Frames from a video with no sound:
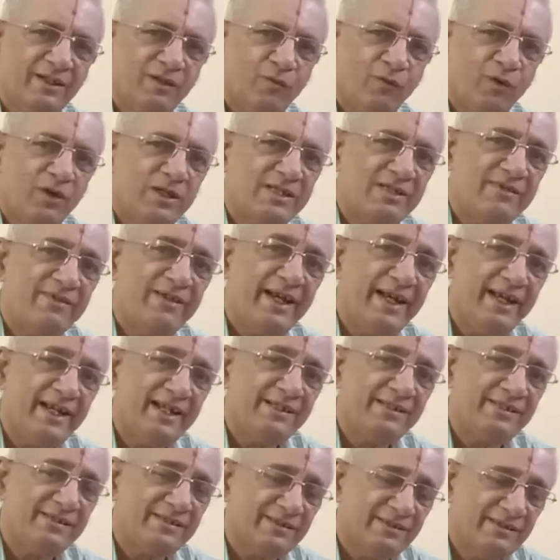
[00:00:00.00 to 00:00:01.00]
What are the
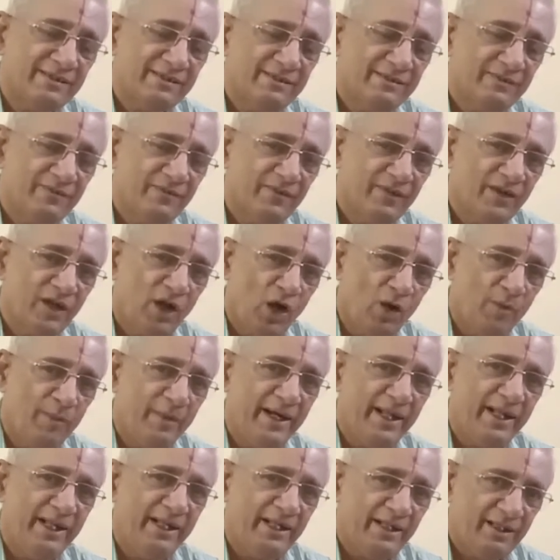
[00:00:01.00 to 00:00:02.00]
variants? How
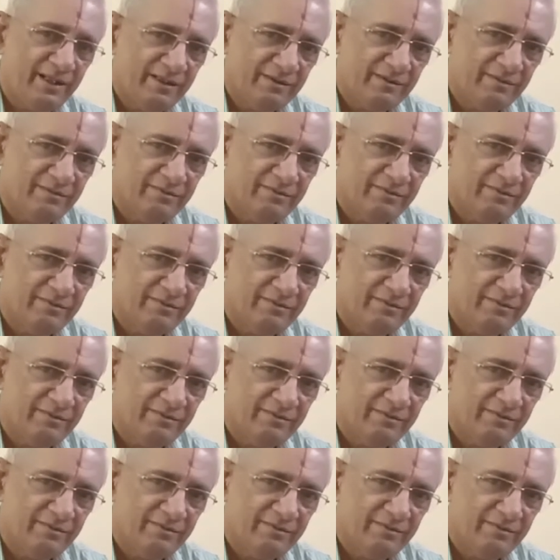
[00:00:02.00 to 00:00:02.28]
many?